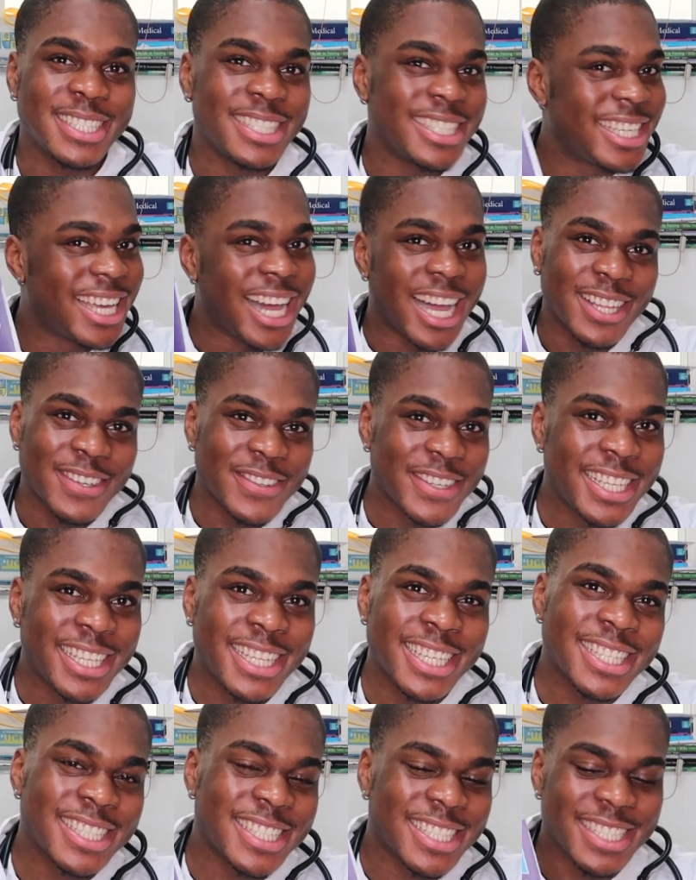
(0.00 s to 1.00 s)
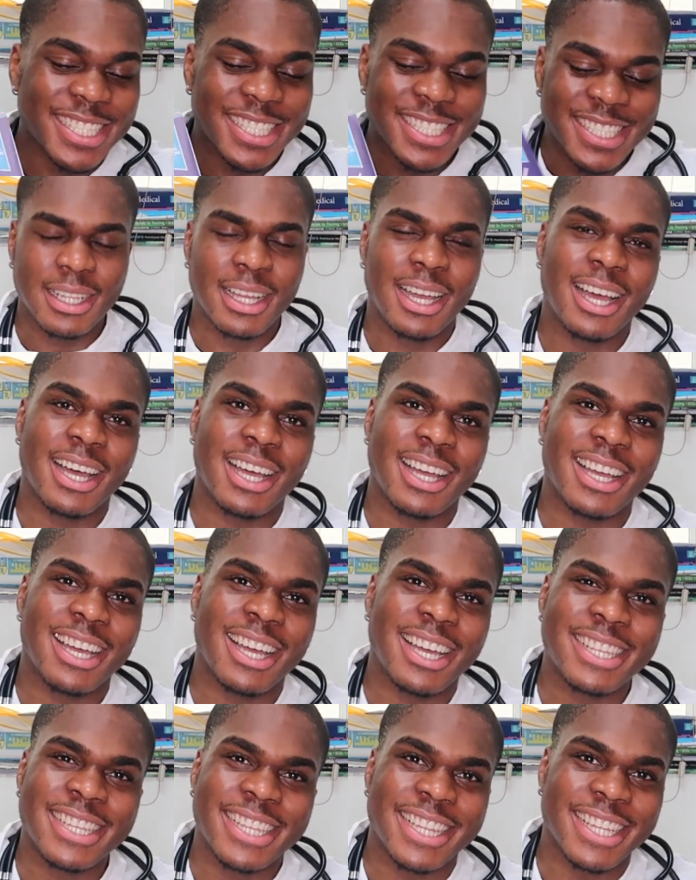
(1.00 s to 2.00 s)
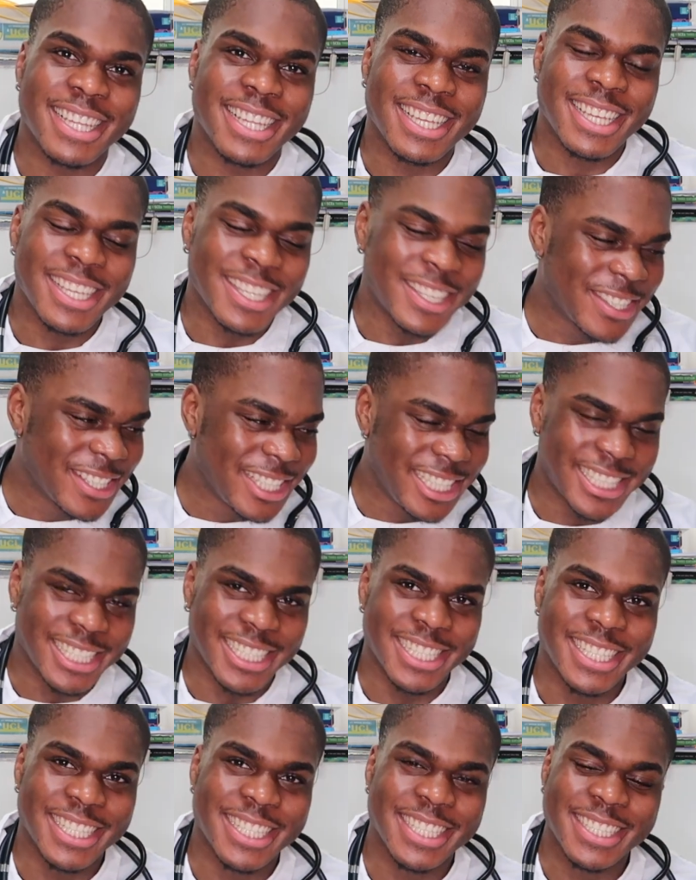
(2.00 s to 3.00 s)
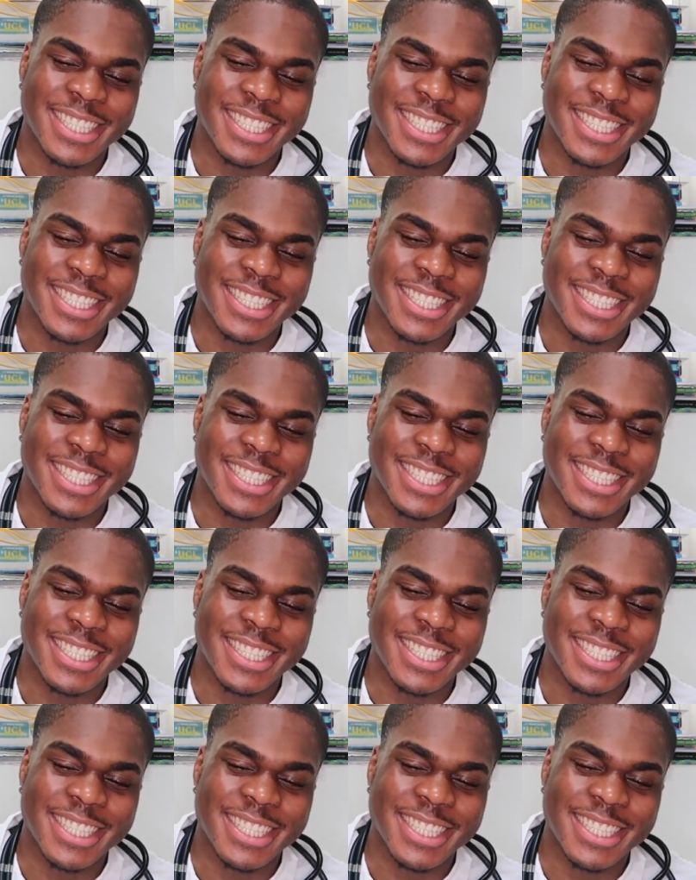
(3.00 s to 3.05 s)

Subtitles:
You gotta read this. Auntie, you know you do.